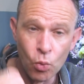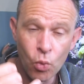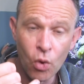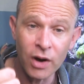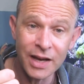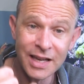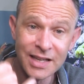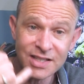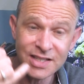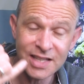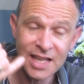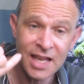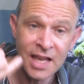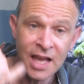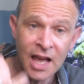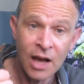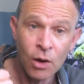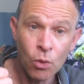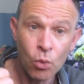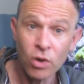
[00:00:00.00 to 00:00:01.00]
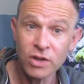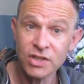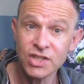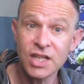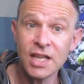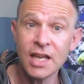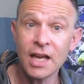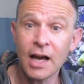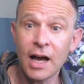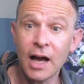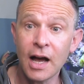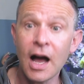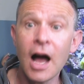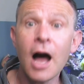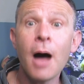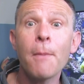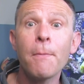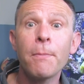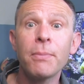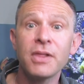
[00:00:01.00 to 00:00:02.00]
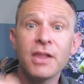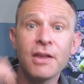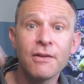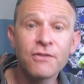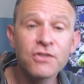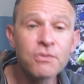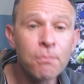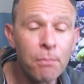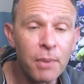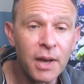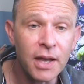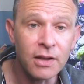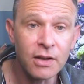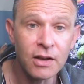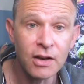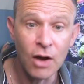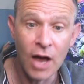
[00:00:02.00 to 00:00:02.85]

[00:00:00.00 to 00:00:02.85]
What's the uplift been?